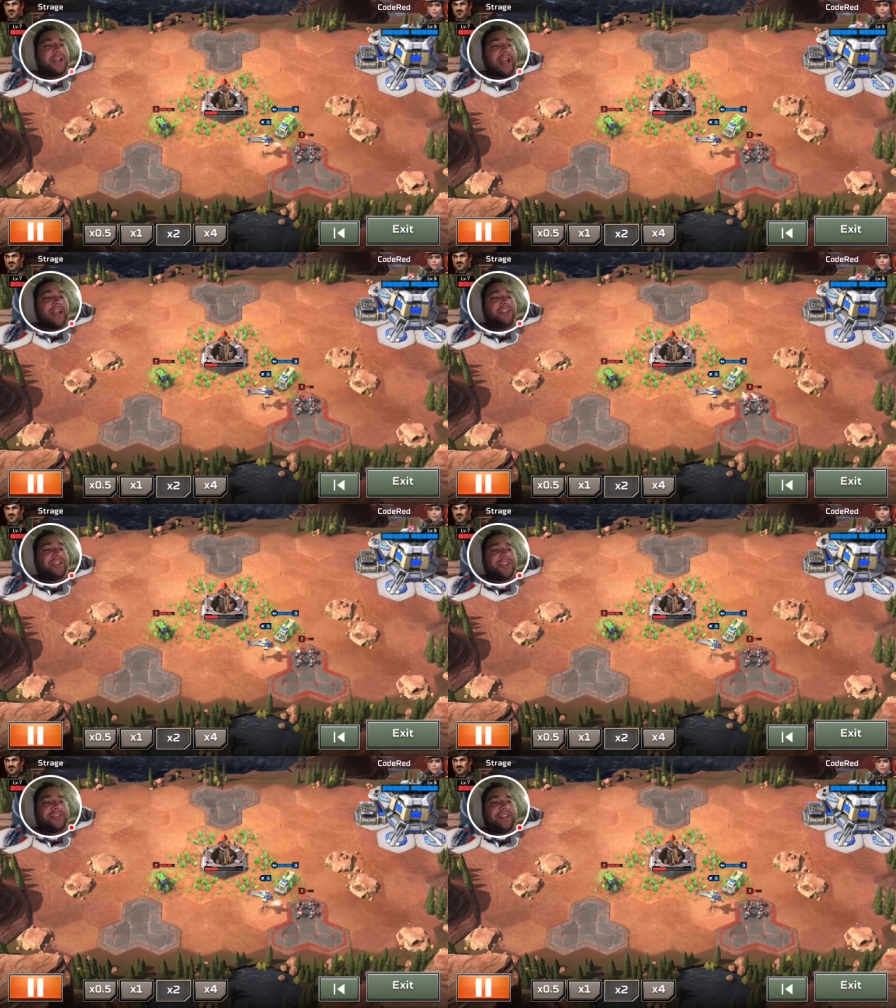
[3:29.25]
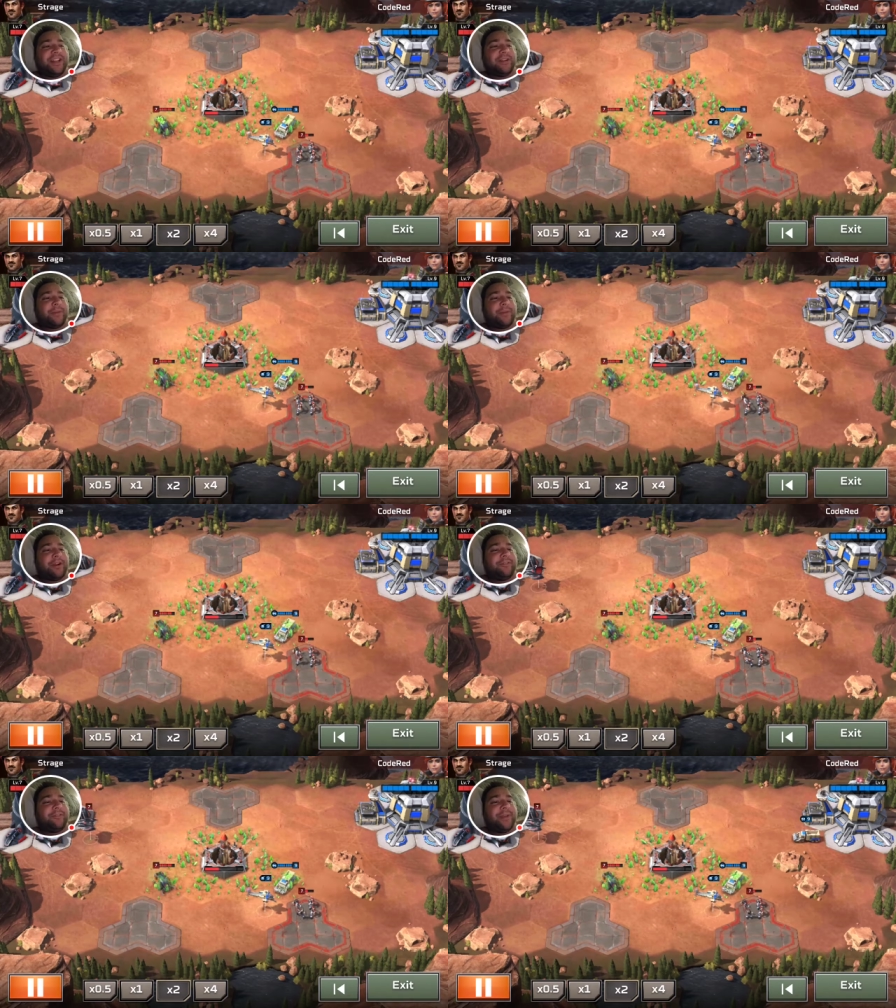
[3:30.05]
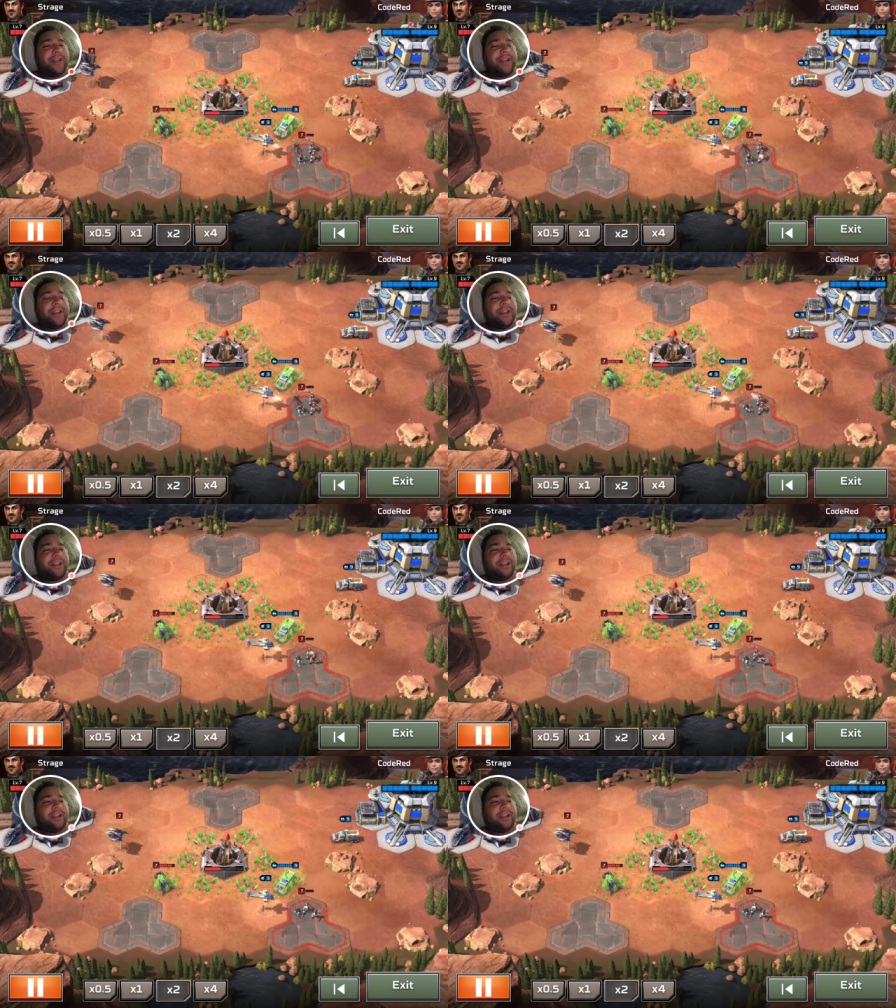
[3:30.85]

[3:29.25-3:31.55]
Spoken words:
And he's chasing down my riflemen,